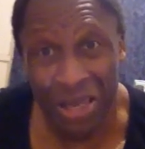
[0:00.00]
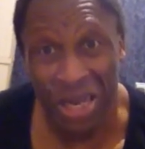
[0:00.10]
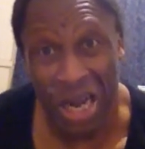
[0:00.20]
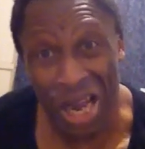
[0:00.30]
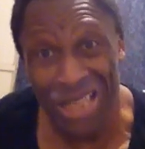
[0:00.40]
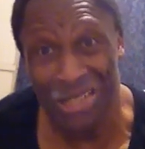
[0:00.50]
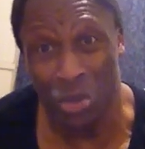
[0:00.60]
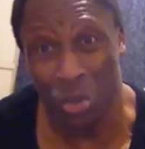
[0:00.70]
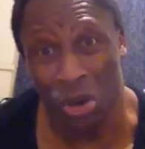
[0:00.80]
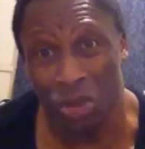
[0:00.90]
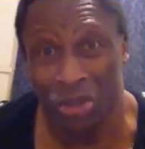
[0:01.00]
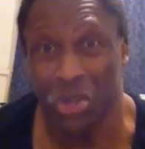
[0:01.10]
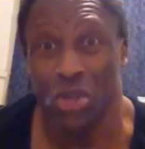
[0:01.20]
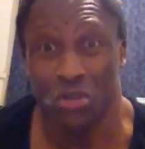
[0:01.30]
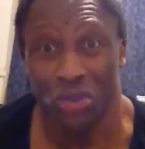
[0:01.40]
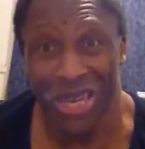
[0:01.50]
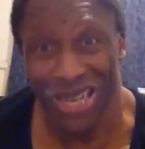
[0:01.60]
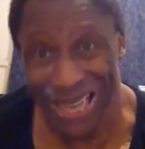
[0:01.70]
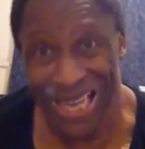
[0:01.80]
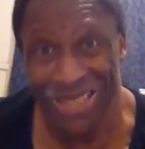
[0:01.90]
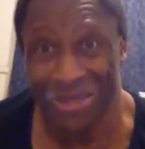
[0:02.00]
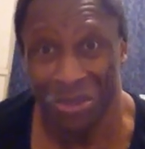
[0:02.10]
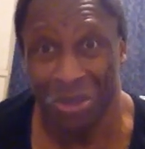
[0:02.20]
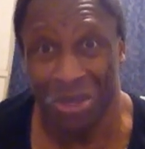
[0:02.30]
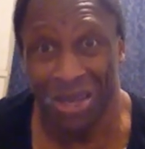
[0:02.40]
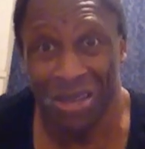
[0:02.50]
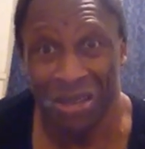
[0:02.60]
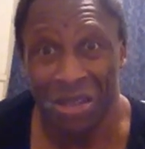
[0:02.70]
an ideal world, they shouldn't really need to,